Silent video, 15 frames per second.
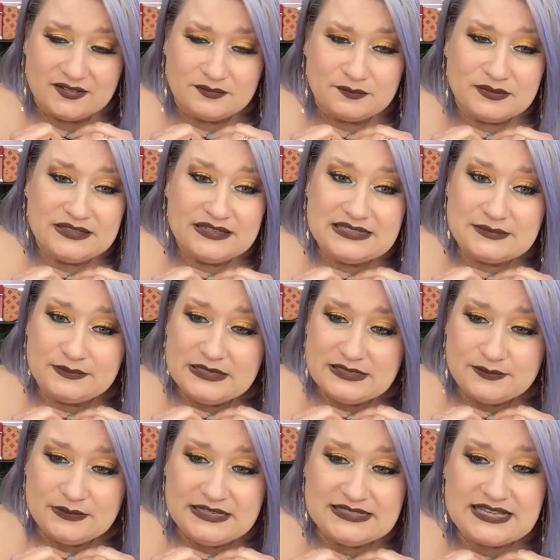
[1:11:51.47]
Please, please,
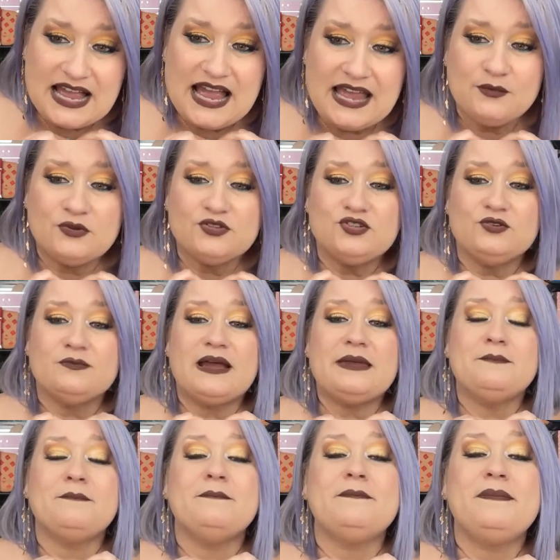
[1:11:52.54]
please. I will do my
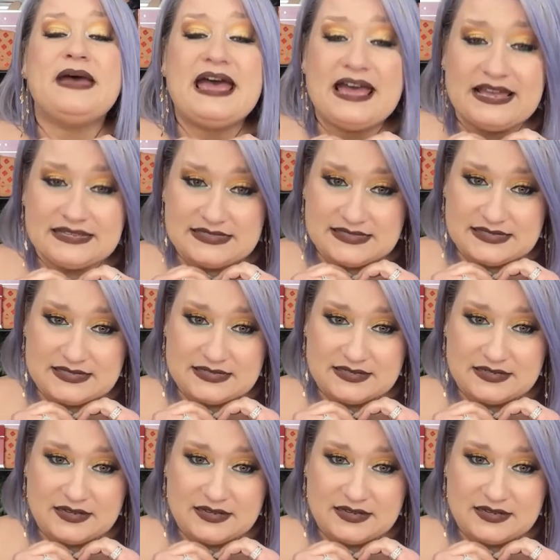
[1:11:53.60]
best.